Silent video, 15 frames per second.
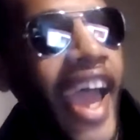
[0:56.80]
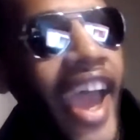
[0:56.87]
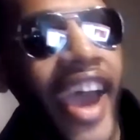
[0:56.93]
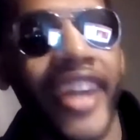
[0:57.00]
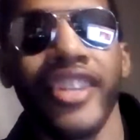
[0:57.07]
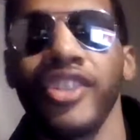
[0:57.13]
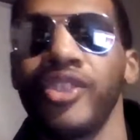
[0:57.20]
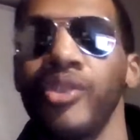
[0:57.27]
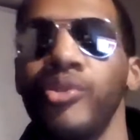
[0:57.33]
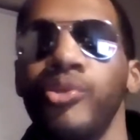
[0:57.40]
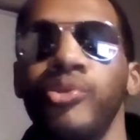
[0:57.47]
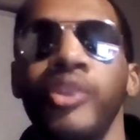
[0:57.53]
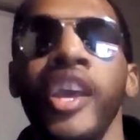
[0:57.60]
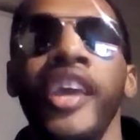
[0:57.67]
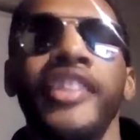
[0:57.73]

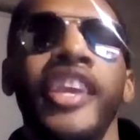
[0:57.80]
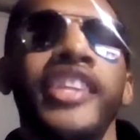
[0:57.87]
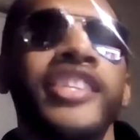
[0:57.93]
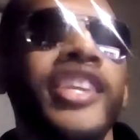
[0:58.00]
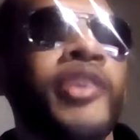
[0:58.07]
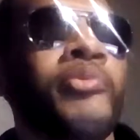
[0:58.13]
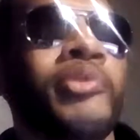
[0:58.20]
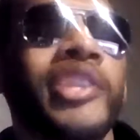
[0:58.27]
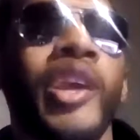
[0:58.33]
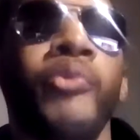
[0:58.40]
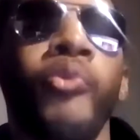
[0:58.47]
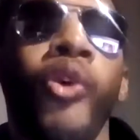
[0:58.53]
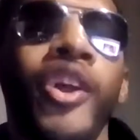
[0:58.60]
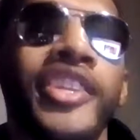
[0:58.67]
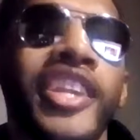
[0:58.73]
attitude. They did what they
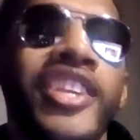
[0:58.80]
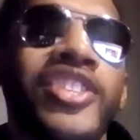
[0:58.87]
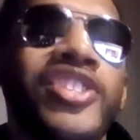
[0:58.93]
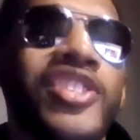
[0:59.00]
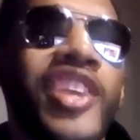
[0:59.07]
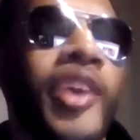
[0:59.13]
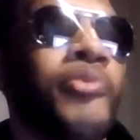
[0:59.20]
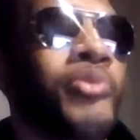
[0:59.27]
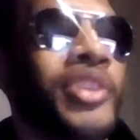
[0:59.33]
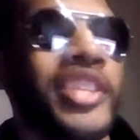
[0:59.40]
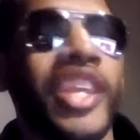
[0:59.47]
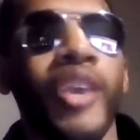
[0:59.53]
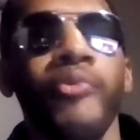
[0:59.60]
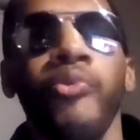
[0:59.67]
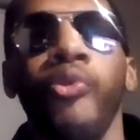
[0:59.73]
want, they said what
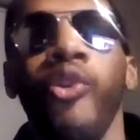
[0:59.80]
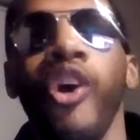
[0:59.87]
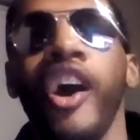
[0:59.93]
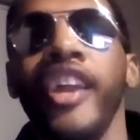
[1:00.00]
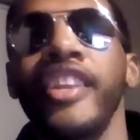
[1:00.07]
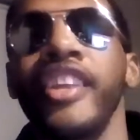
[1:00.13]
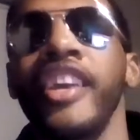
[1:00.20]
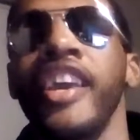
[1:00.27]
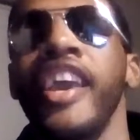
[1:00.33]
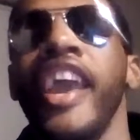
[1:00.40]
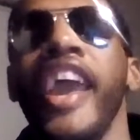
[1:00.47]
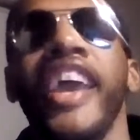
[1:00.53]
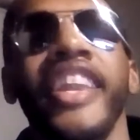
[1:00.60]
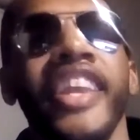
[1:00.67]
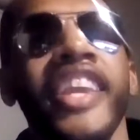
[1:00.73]
they want
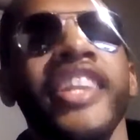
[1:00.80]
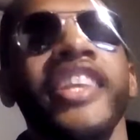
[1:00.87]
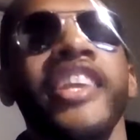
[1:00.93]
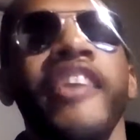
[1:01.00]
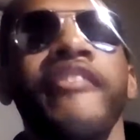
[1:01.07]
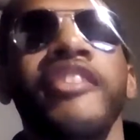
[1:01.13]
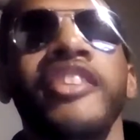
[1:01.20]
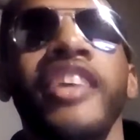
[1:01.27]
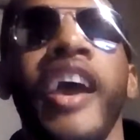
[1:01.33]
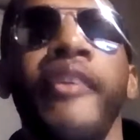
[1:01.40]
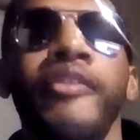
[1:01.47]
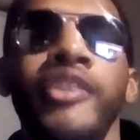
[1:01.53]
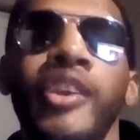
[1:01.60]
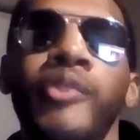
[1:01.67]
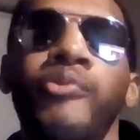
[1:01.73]
at any given time
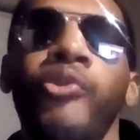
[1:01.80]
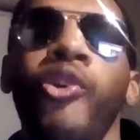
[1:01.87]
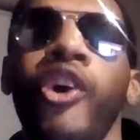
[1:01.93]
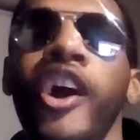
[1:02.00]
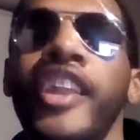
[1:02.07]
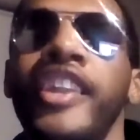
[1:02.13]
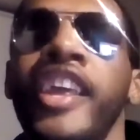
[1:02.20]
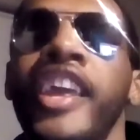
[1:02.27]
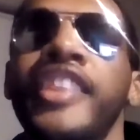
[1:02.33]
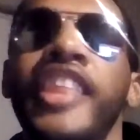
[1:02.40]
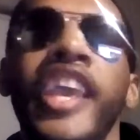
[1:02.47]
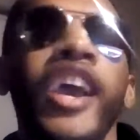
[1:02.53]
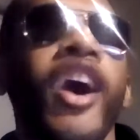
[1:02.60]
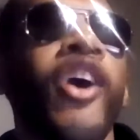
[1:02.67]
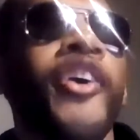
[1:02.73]
that they want.
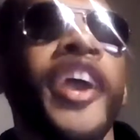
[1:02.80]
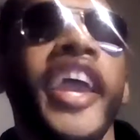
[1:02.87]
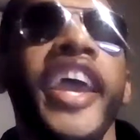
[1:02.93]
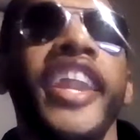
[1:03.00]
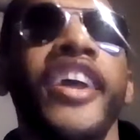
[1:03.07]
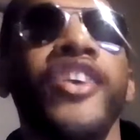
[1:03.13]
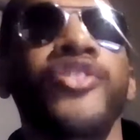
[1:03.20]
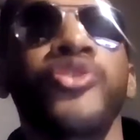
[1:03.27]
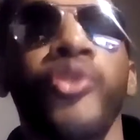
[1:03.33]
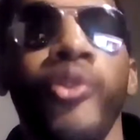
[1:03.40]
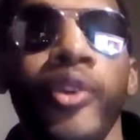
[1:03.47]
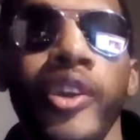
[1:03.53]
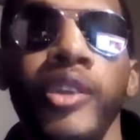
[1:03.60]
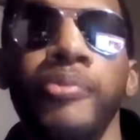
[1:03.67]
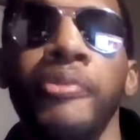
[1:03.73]
They all had
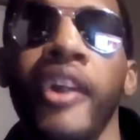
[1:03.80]
authority